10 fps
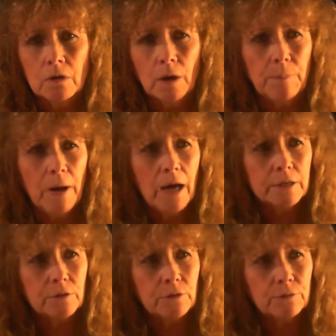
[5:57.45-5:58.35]
a
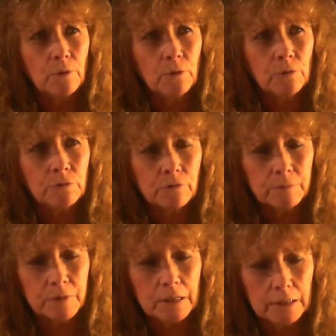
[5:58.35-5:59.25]
body thrown
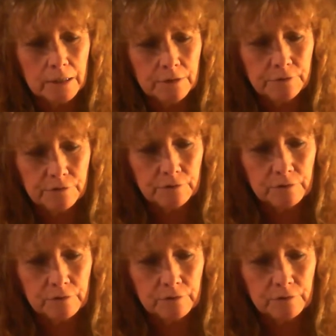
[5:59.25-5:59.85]
from the cliff,